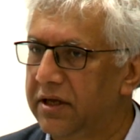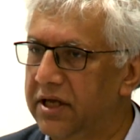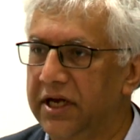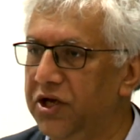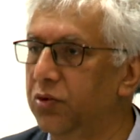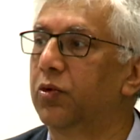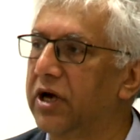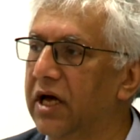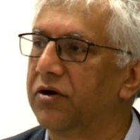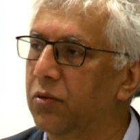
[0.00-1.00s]
than you
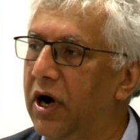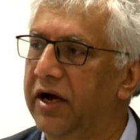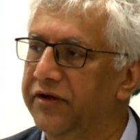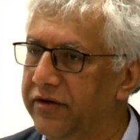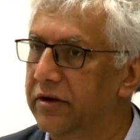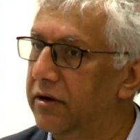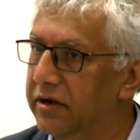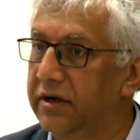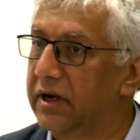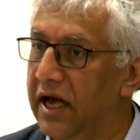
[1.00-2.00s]
would otherwise
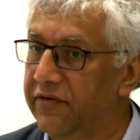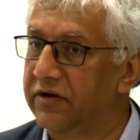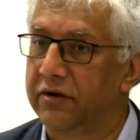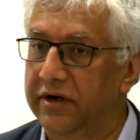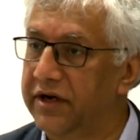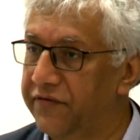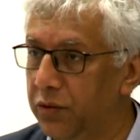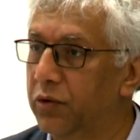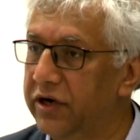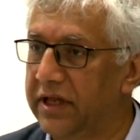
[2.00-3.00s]
learn have learned if
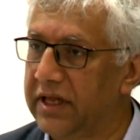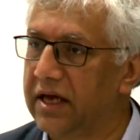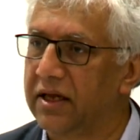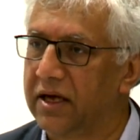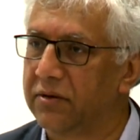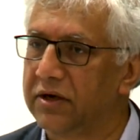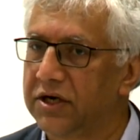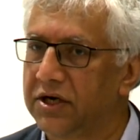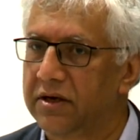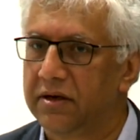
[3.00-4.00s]
you weren't in that
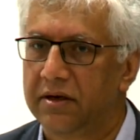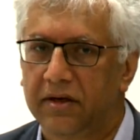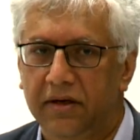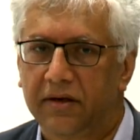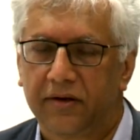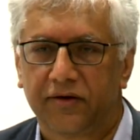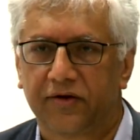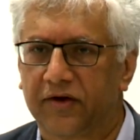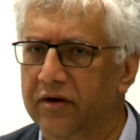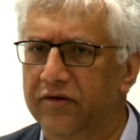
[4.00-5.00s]
language.
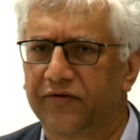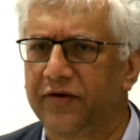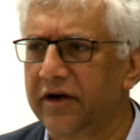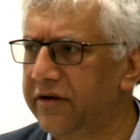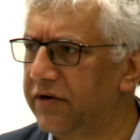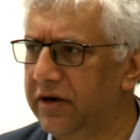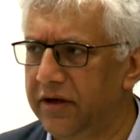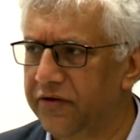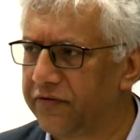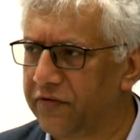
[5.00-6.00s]
So it's very, very
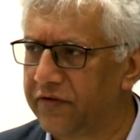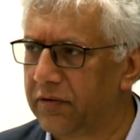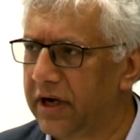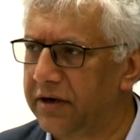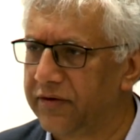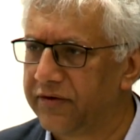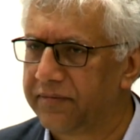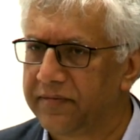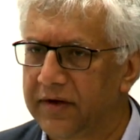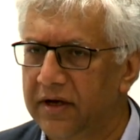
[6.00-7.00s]
useful for writers.
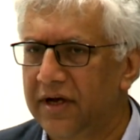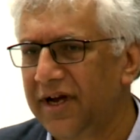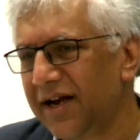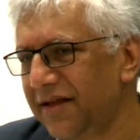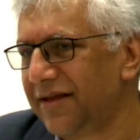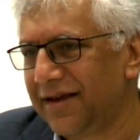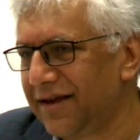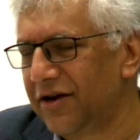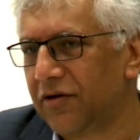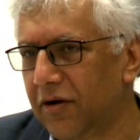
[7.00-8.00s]
And I think,
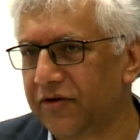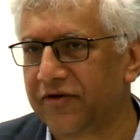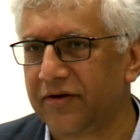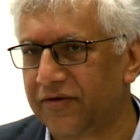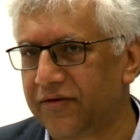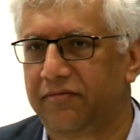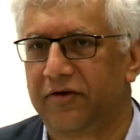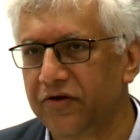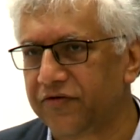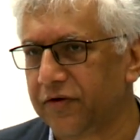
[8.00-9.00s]
you know, also it's
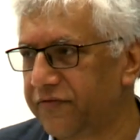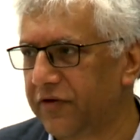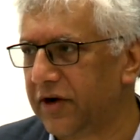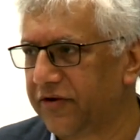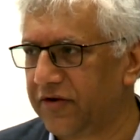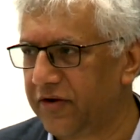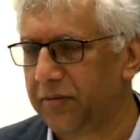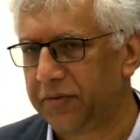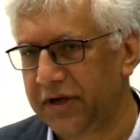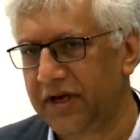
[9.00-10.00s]
useful for us as
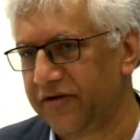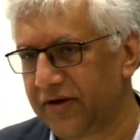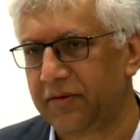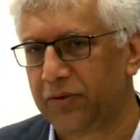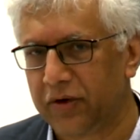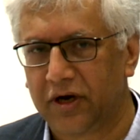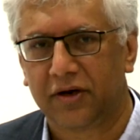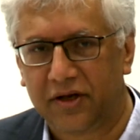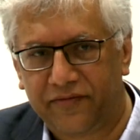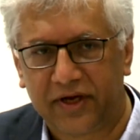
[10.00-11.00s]
human beings. I mean, we
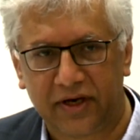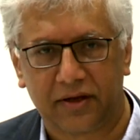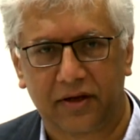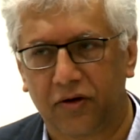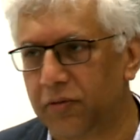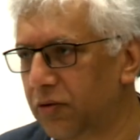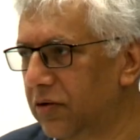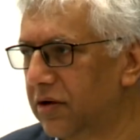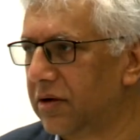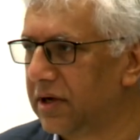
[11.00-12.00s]
are living in a global
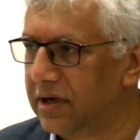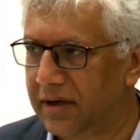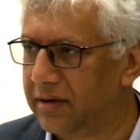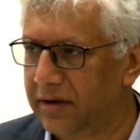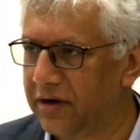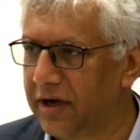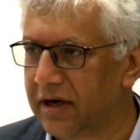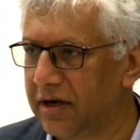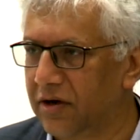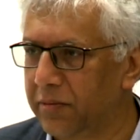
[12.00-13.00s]
world, and you're
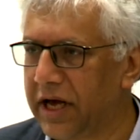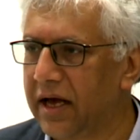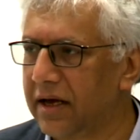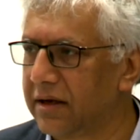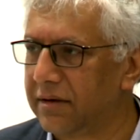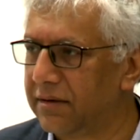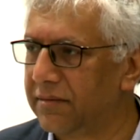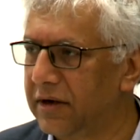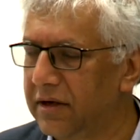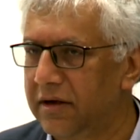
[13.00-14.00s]
not going to go back.
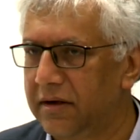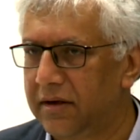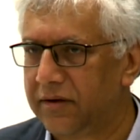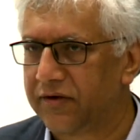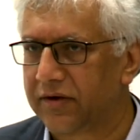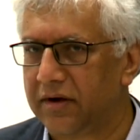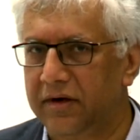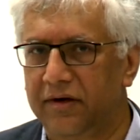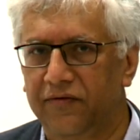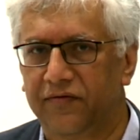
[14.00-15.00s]
kind